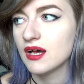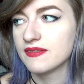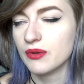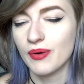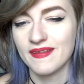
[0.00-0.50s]

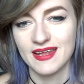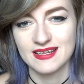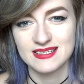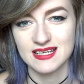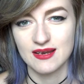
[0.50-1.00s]
the one
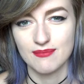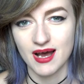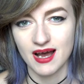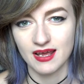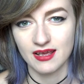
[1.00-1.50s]
that's in
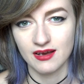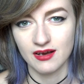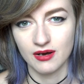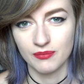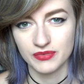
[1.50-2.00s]
my
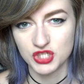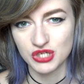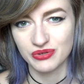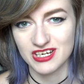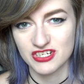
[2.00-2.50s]
um,
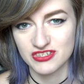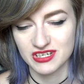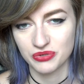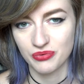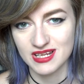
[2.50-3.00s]
Geocaches
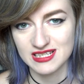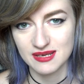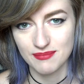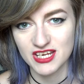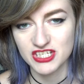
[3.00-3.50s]
Are
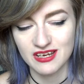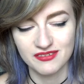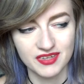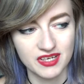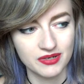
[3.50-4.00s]
Crazy main channel
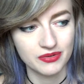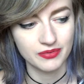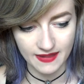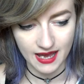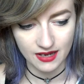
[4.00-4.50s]

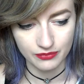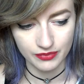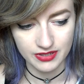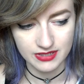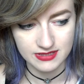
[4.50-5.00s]
video that
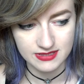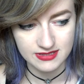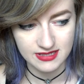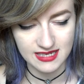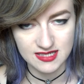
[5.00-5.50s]

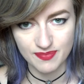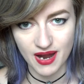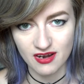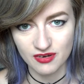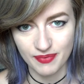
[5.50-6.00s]
was
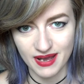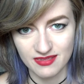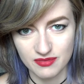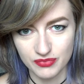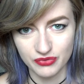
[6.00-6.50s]
inspired by
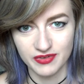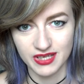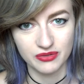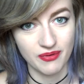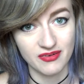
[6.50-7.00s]
the
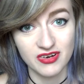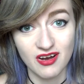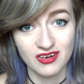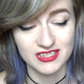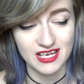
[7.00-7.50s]
movie
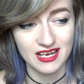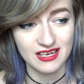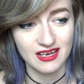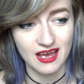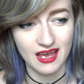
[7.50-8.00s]
Groundhog
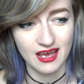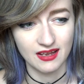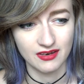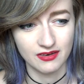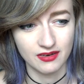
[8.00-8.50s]
Day
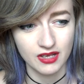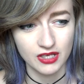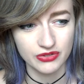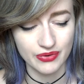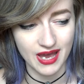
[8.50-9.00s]
and
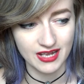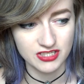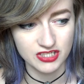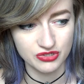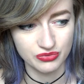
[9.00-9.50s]
you had
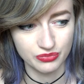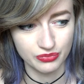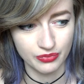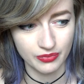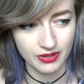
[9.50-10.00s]

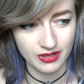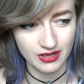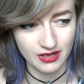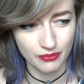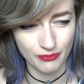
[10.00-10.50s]
to
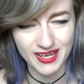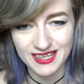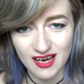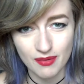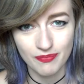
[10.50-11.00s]

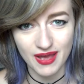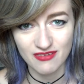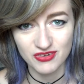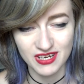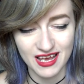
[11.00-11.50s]
wake up
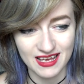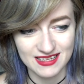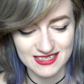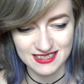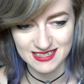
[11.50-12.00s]
every day
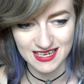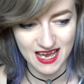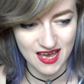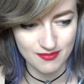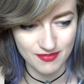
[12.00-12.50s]
at 6
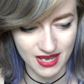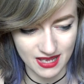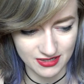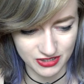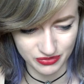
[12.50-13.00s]
a.m.
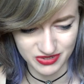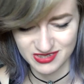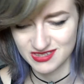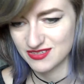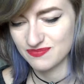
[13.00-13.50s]
and go to this